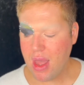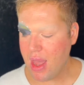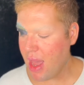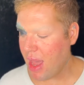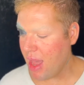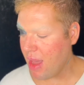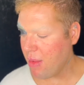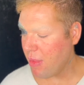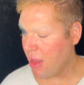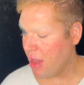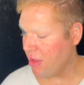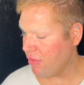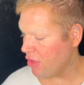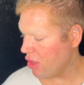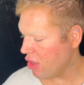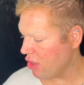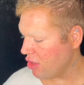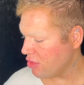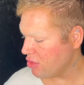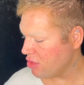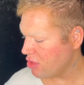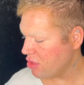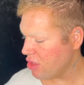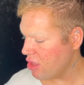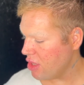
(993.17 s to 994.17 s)
I've
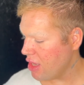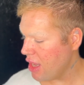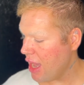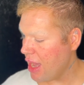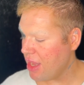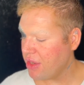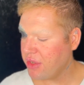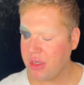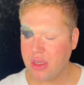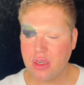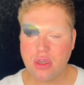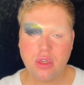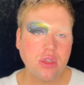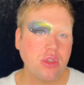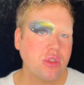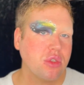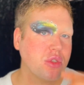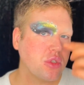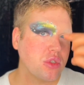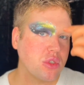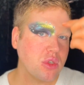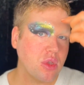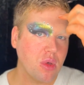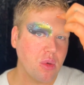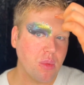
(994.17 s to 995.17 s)
also added
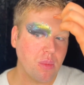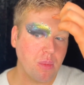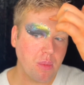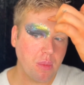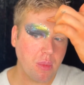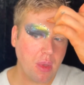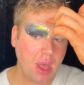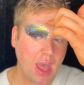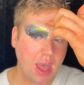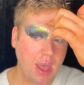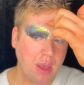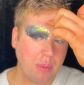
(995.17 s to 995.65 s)
some